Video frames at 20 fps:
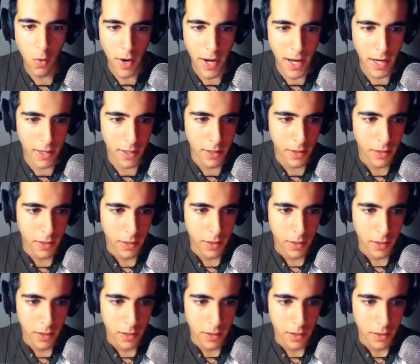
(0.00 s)
go in.
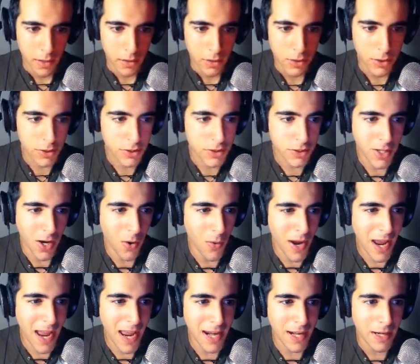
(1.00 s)
Just go
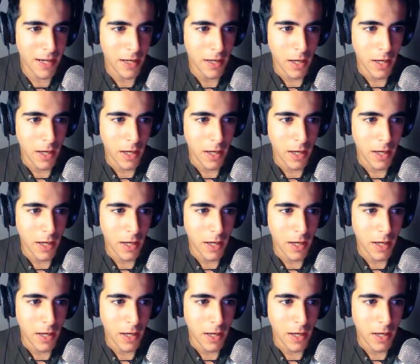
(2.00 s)
in.